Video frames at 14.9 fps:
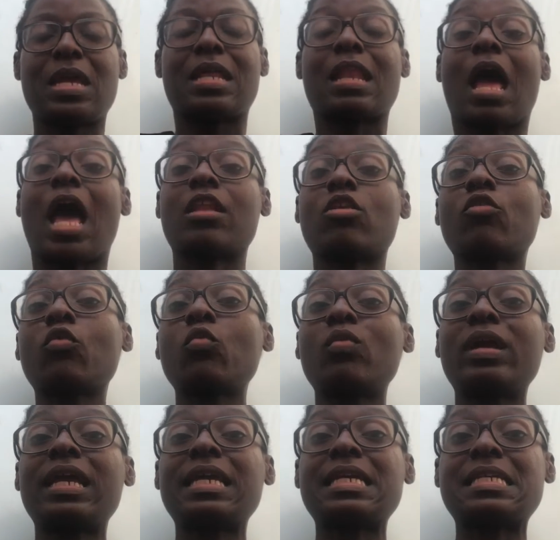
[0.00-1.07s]
Now, another
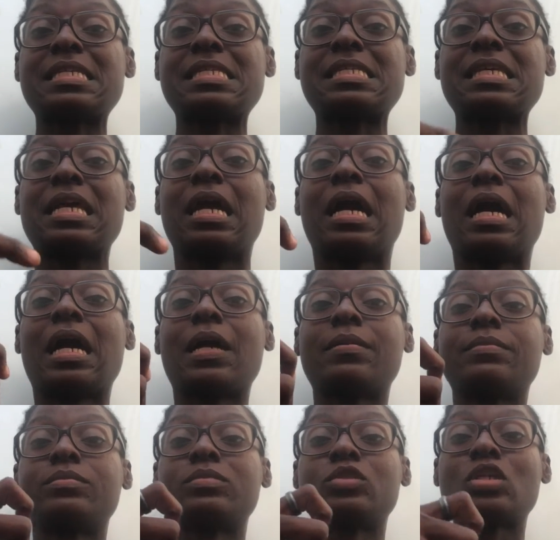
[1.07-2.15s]
way is
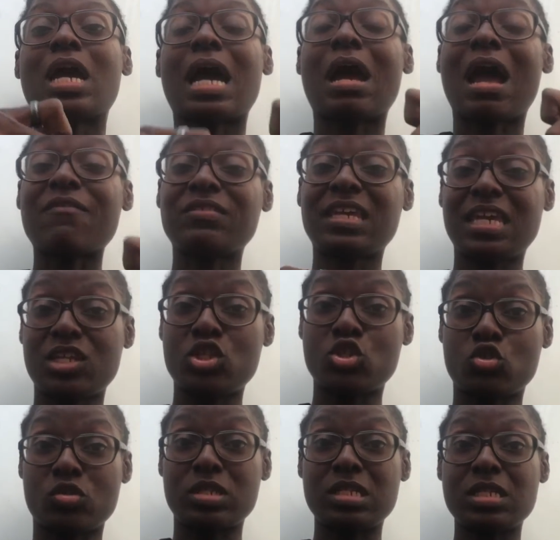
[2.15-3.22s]
have case
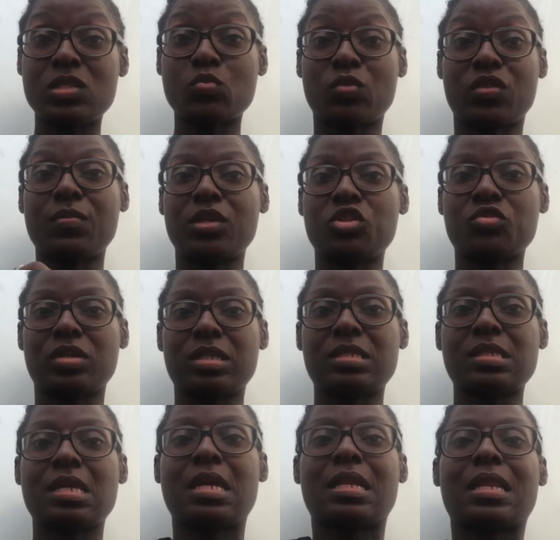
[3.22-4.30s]
studies with metrics.
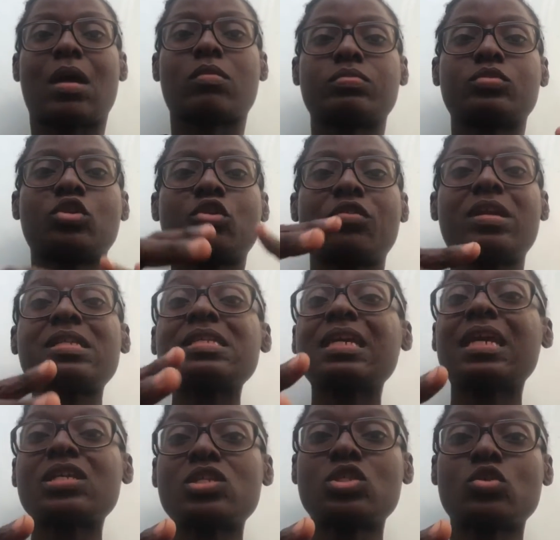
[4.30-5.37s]
Now, create
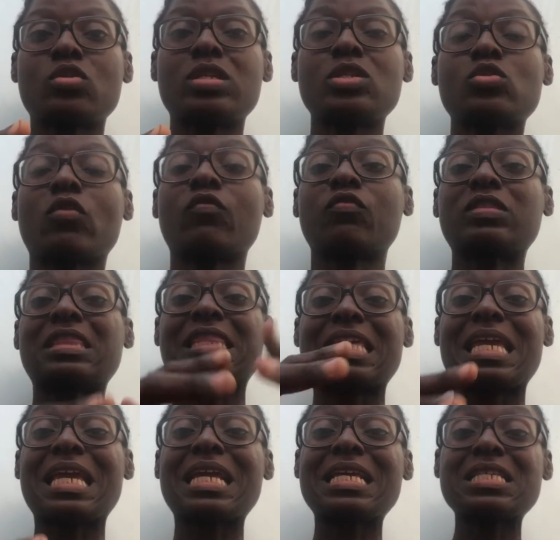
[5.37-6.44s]
case studies of
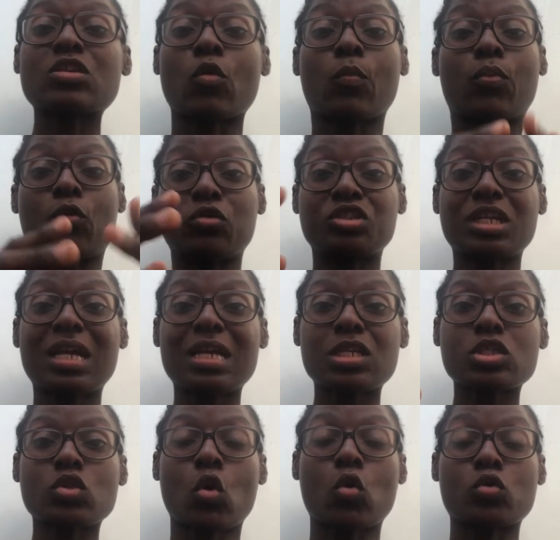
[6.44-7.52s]
things or
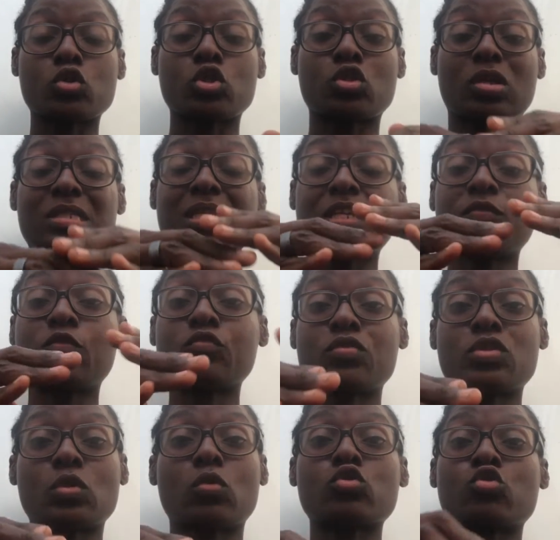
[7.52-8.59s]
projects or successful
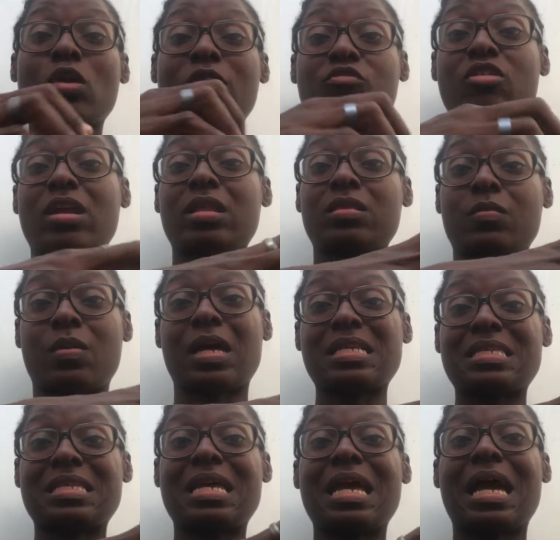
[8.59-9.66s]
results you have tried in the
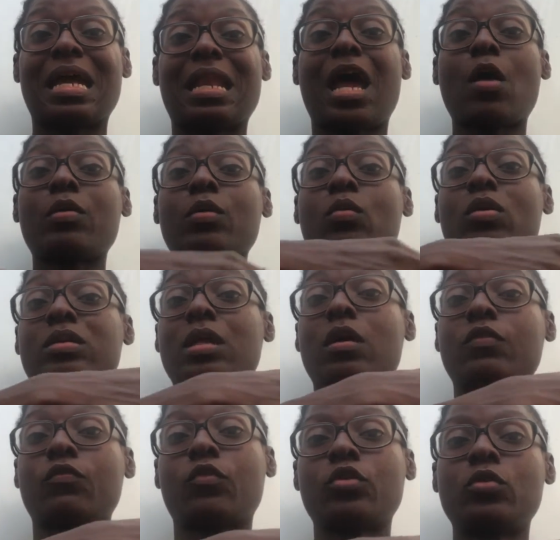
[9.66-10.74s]
past, how it worked out
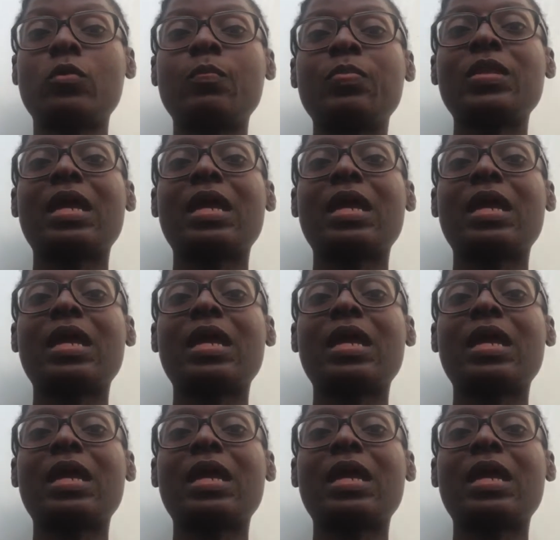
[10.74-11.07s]
for you.